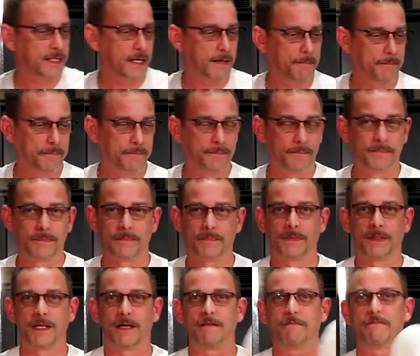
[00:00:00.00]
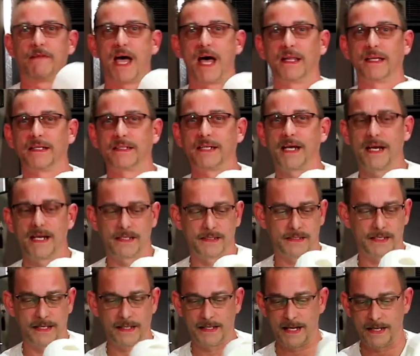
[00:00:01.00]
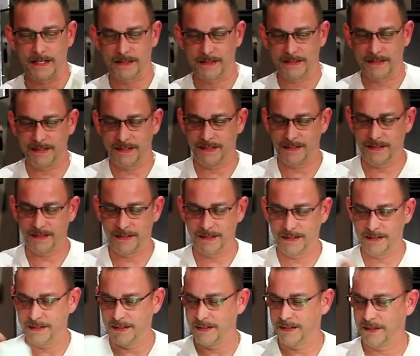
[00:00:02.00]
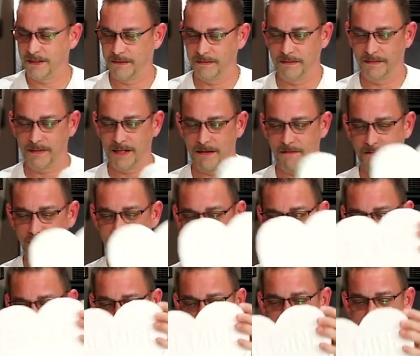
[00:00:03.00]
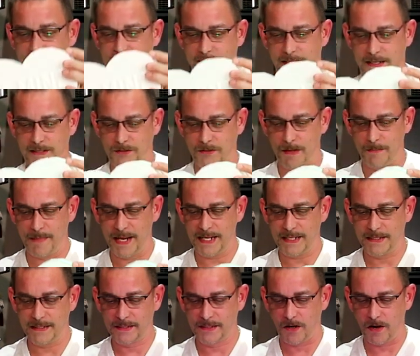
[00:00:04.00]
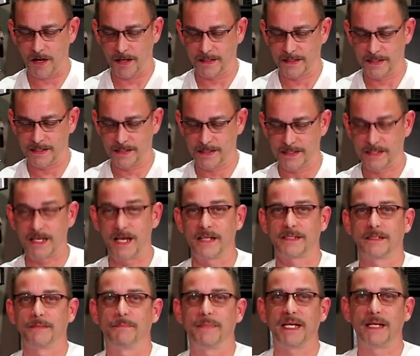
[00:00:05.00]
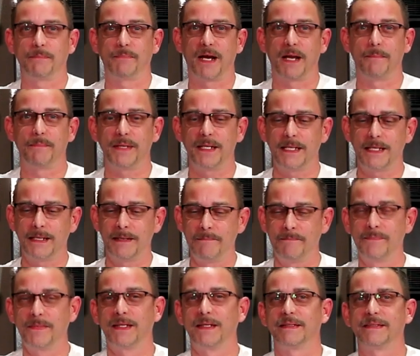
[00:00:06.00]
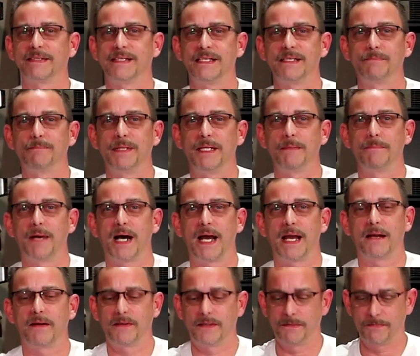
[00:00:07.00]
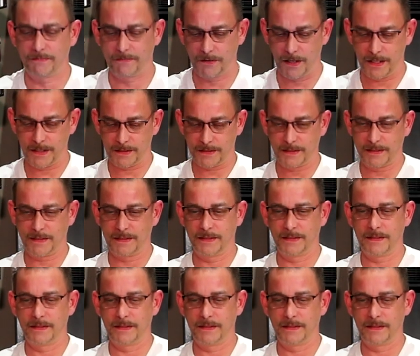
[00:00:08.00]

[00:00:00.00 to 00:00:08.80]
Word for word: up, Valentine's Day, guys. We've got Valentine's Day. So I made this heart. This is custom made by me. It says be mine on the front